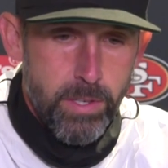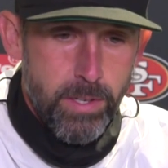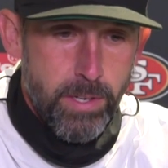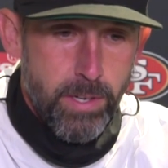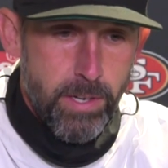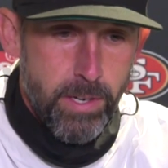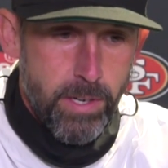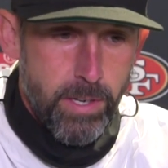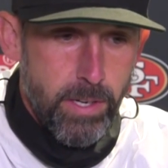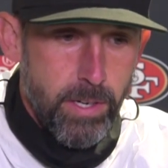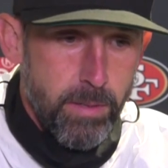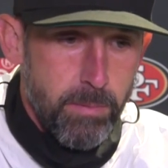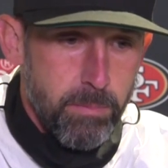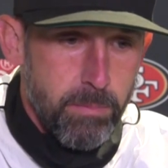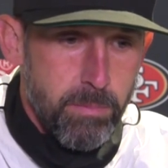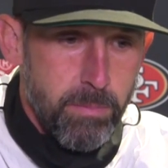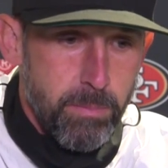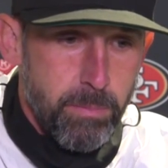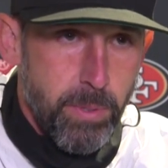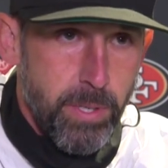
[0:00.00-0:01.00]

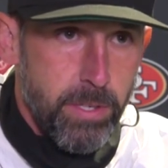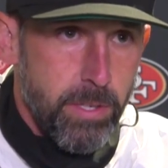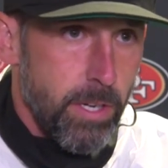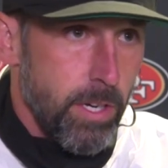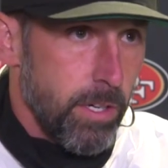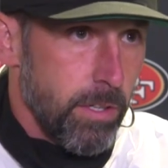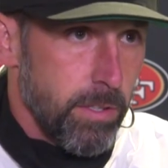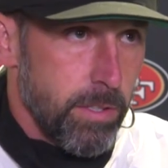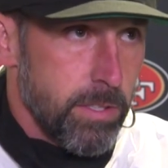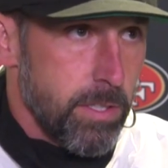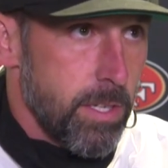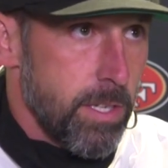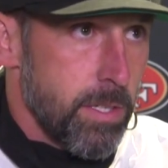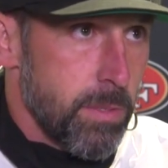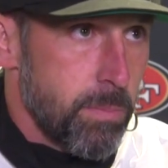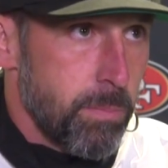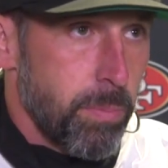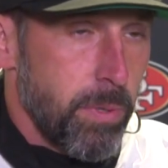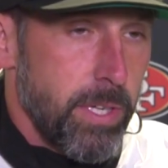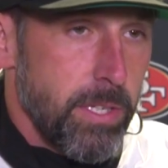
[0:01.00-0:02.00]
But no, he's
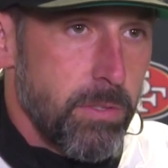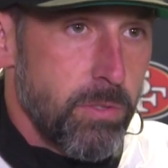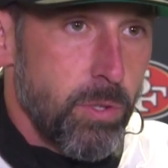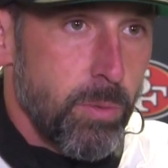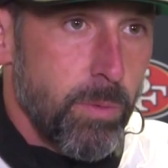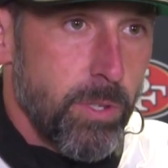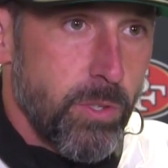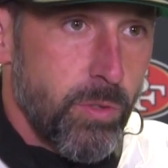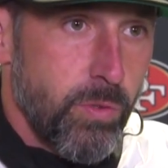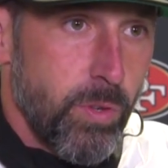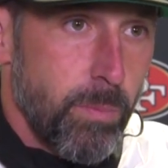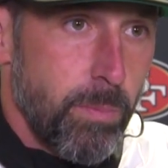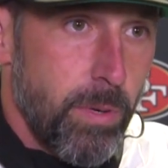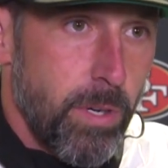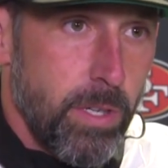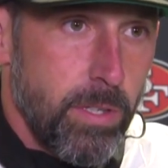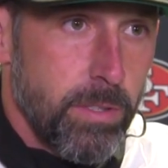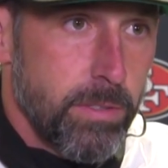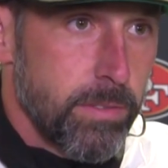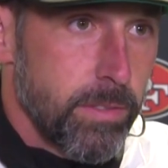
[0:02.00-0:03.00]
played too much
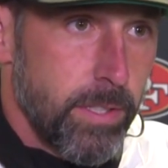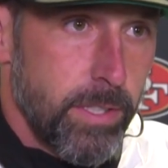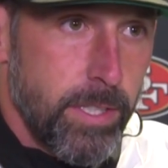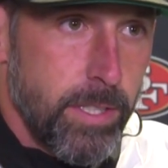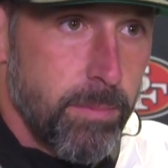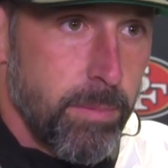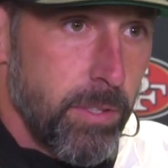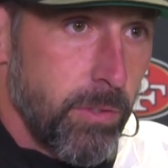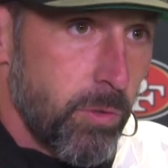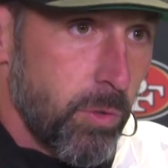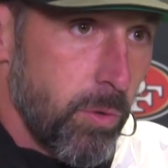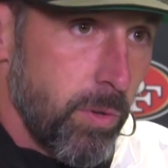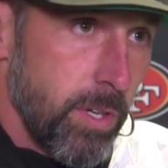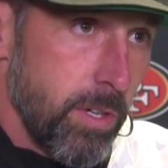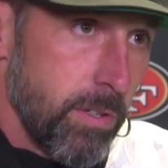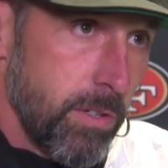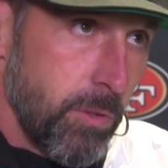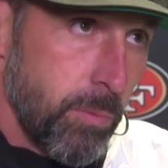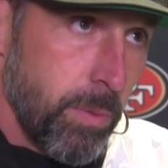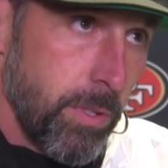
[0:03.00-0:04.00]
football in his
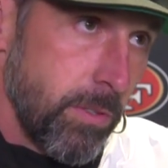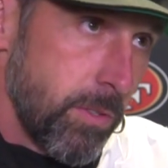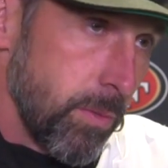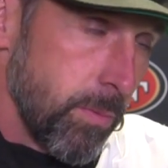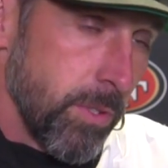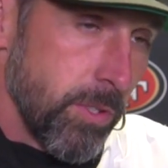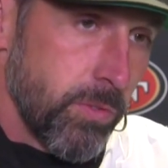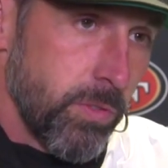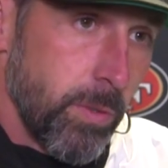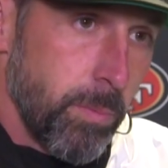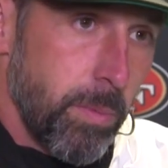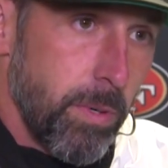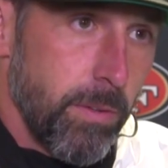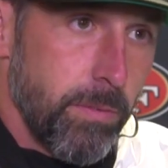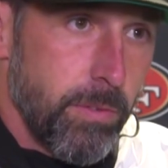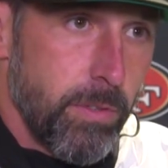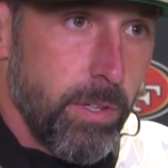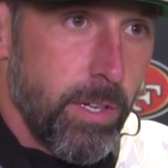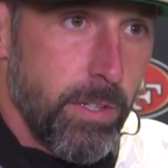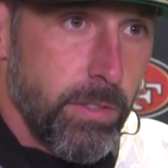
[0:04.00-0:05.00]
career, and he's played too much football
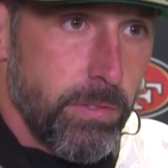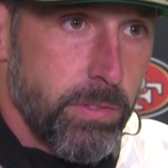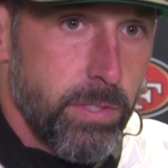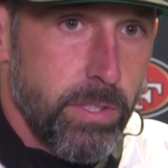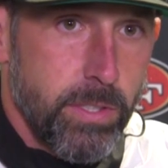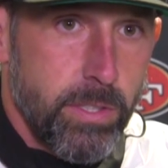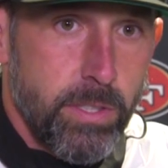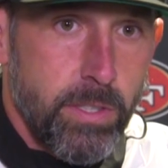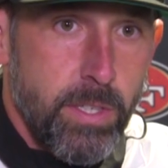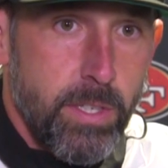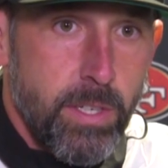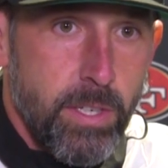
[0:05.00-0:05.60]
for us to